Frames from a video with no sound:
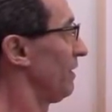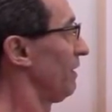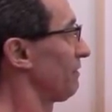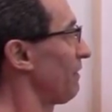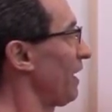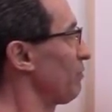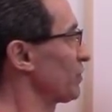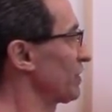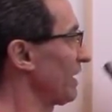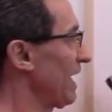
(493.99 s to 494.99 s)

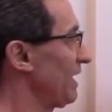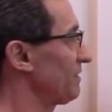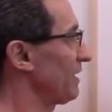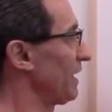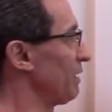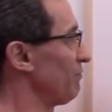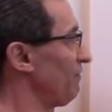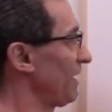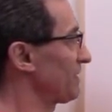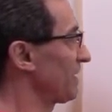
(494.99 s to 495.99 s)
thymus gland,
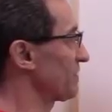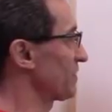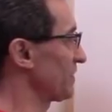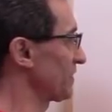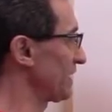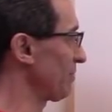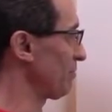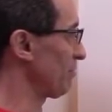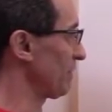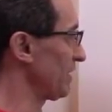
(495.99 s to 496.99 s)
lymphatic
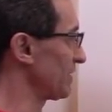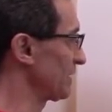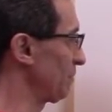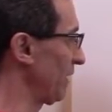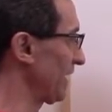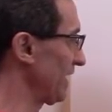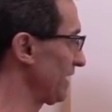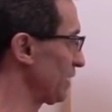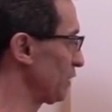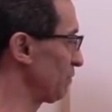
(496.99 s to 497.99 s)
system,
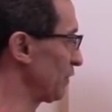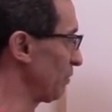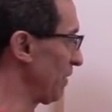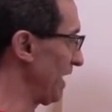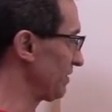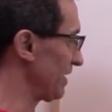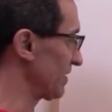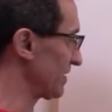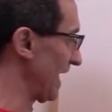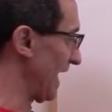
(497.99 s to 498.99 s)
spleen,
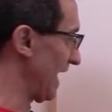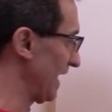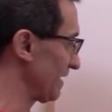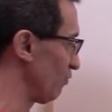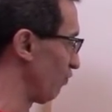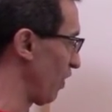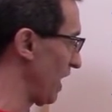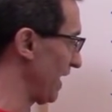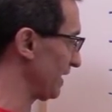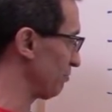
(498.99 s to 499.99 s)
probiotics, and
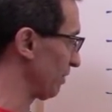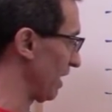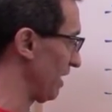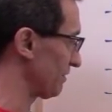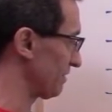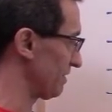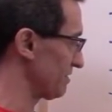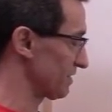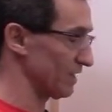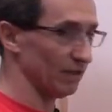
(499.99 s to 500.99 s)
white blood
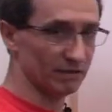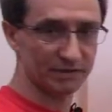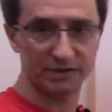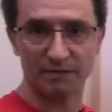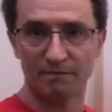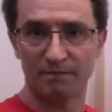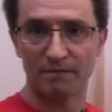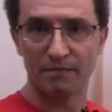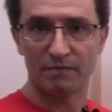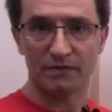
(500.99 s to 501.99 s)
cells.
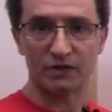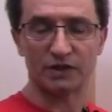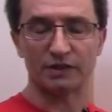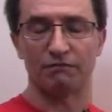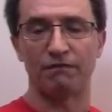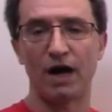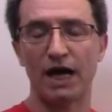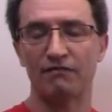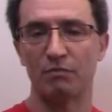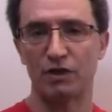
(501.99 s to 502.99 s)
These are the
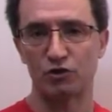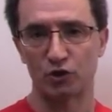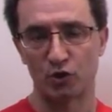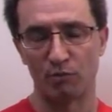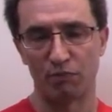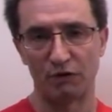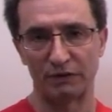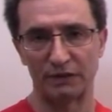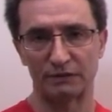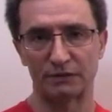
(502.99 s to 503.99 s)
5 major
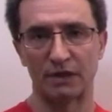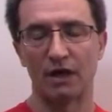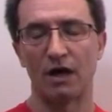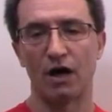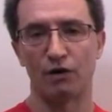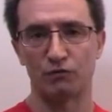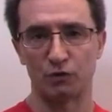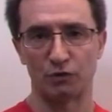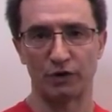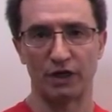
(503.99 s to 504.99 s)
components of
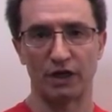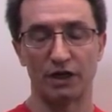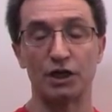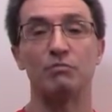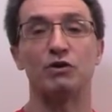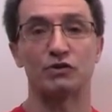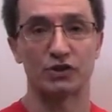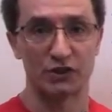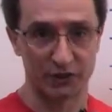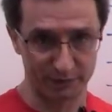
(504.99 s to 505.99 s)
your immune
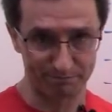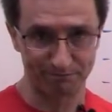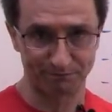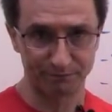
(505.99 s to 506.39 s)
system.